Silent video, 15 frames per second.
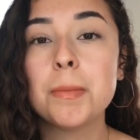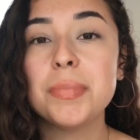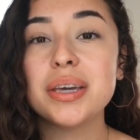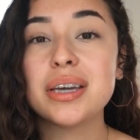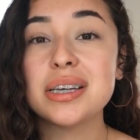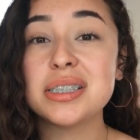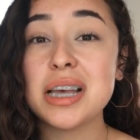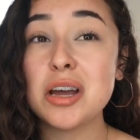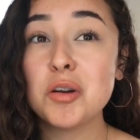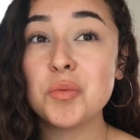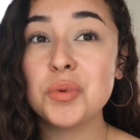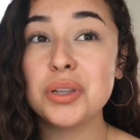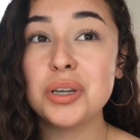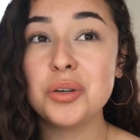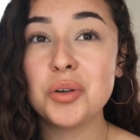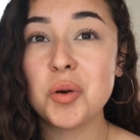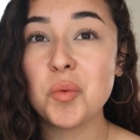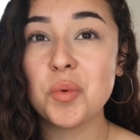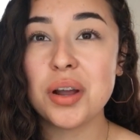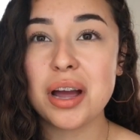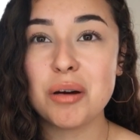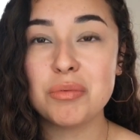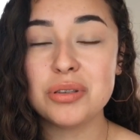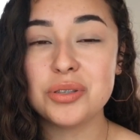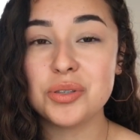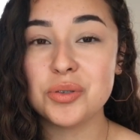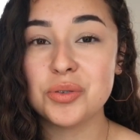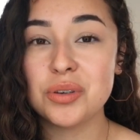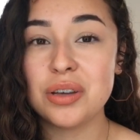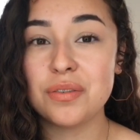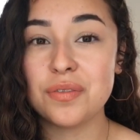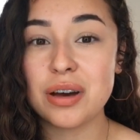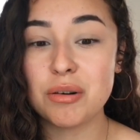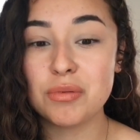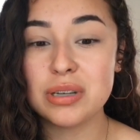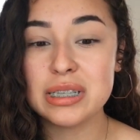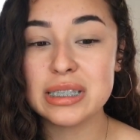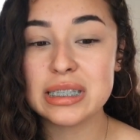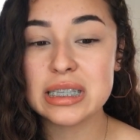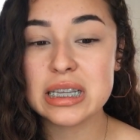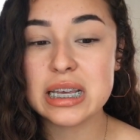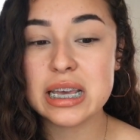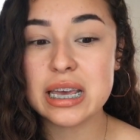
because I don't really know what I would do if I was